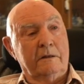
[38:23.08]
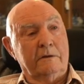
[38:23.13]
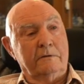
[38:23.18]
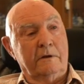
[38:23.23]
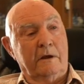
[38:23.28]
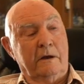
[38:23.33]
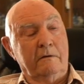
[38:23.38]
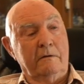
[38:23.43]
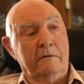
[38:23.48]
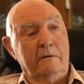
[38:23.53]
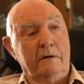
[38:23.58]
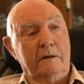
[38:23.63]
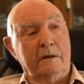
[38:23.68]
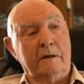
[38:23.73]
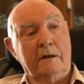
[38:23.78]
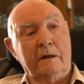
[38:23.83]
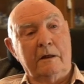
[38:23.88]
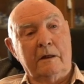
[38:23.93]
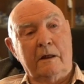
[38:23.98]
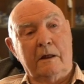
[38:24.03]
So,
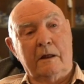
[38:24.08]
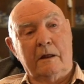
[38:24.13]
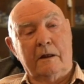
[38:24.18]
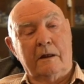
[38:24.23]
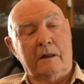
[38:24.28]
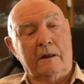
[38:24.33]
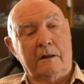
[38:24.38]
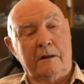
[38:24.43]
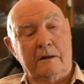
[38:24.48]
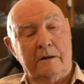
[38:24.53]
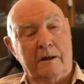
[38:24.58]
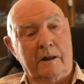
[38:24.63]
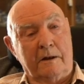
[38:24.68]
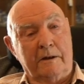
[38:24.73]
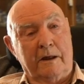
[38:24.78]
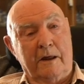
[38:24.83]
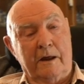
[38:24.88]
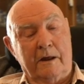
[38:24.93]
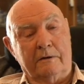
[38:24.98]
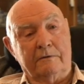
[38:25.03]

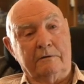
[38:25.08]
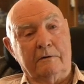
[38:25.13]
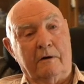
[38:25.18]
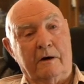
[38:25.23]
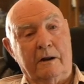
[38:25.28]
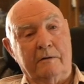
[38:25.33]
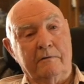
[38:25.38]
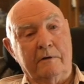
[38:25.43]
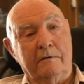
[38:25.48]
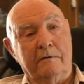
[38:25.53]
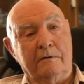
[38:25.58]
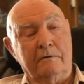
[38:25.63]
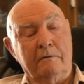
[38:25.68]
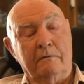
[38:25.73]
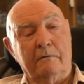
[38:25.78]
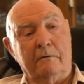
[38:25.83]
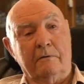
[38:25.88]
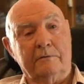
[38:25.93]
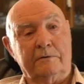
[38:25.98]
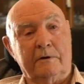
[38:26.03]
nothing outside of it at all.